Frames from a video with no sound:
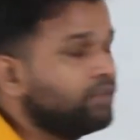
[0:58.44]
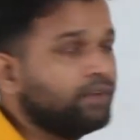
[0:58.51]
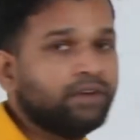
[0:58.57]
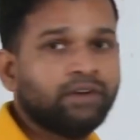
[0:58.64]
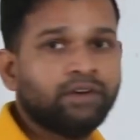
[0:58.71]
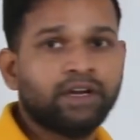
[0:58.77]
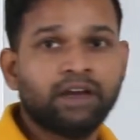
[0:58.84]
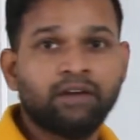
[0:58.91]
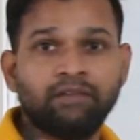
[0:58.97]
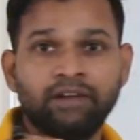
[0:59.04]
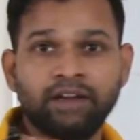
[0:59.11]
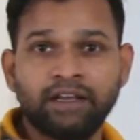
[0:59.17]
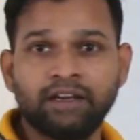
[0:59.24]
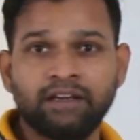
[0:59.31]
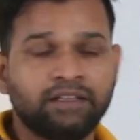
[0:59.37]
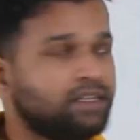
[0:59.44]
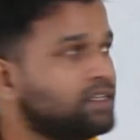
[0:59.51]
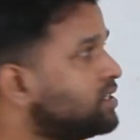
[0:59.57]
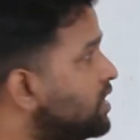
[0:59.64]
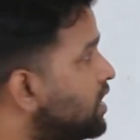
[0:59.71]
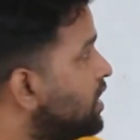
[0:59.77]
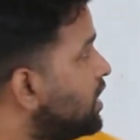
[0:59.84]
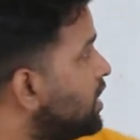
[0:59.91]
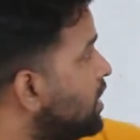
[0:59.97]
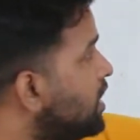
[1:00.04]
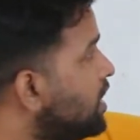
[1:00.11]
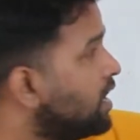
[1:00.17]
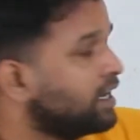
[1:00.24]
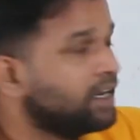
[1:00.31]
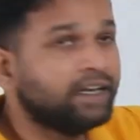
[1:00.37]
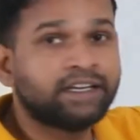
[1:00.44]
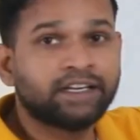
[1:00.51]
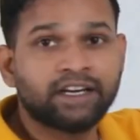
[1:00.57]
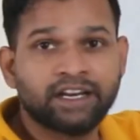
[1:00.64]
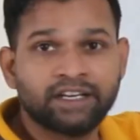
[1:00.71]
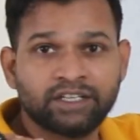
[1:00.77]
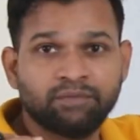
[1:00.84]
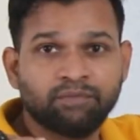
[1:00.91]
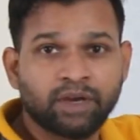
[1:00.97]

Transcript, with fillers: you have learned this uh, integration by